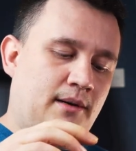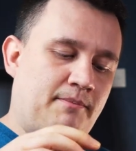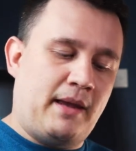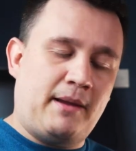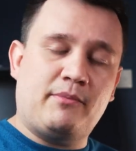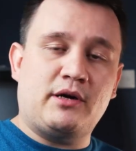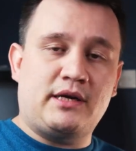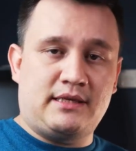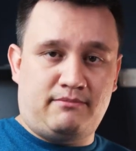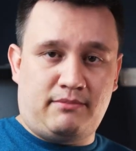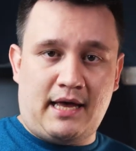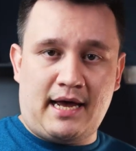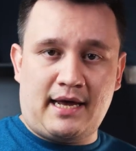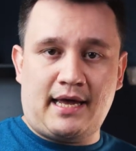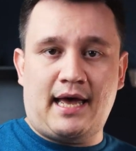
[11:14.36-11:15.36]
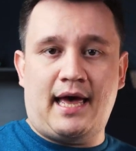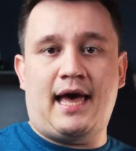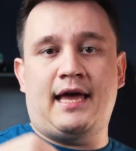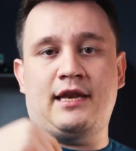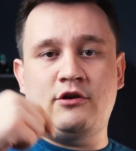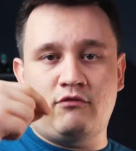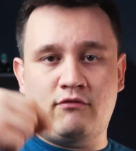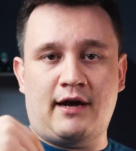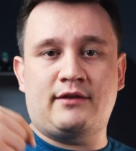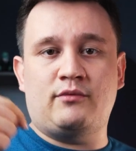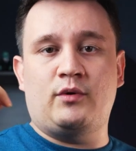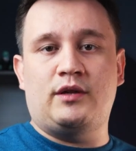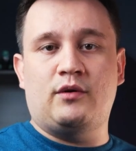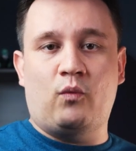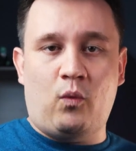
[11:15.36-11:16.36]
paper is black and you write
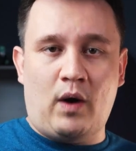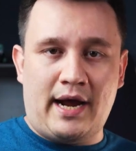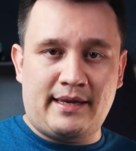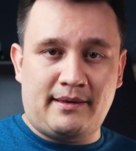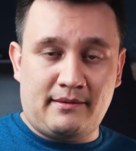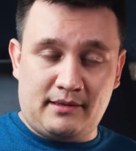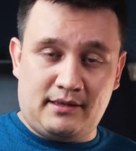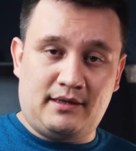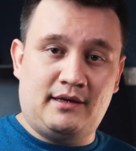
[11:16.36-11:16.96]
with a white